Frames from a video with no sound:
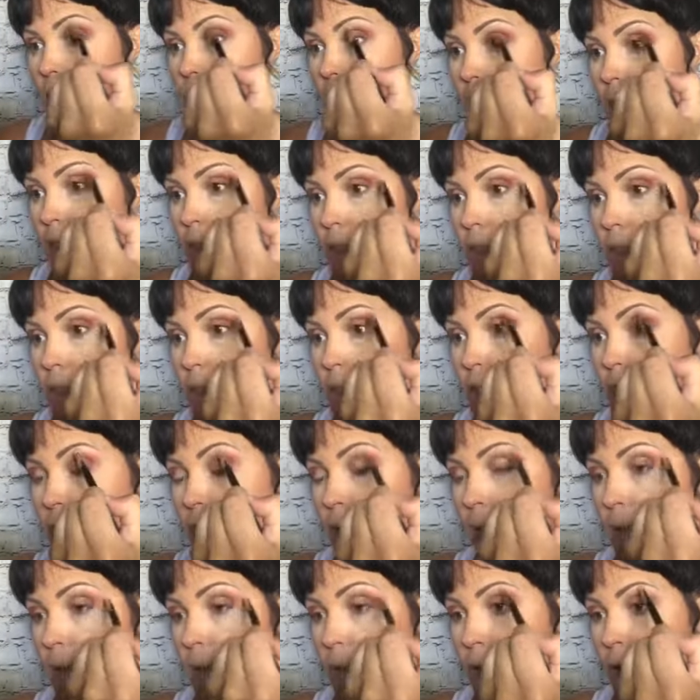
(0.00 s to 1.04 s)
This
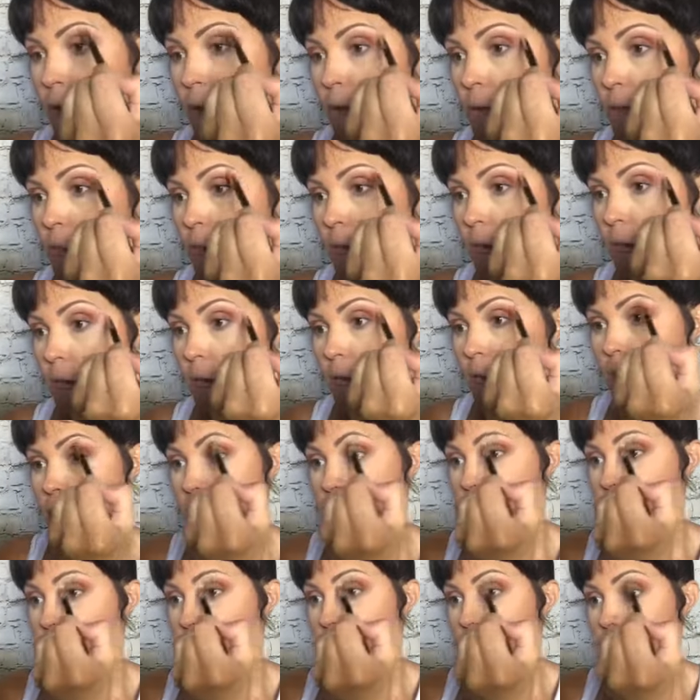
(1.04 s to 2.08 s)
shadow goes on as a
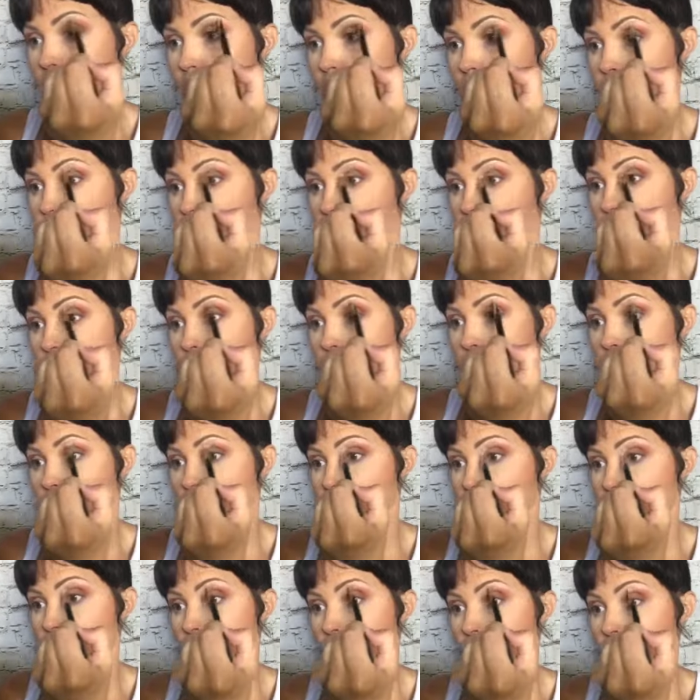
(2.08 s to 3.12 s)
cream but
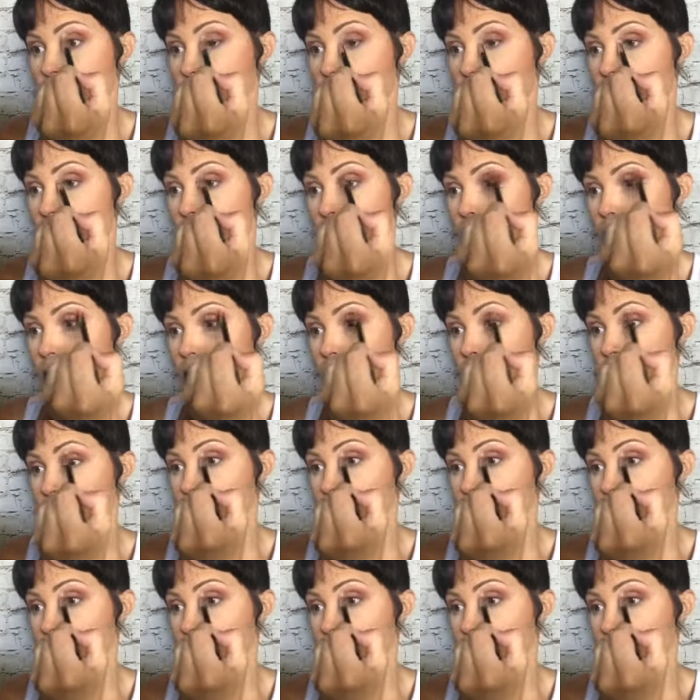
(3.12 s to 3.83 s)
dries to a powder,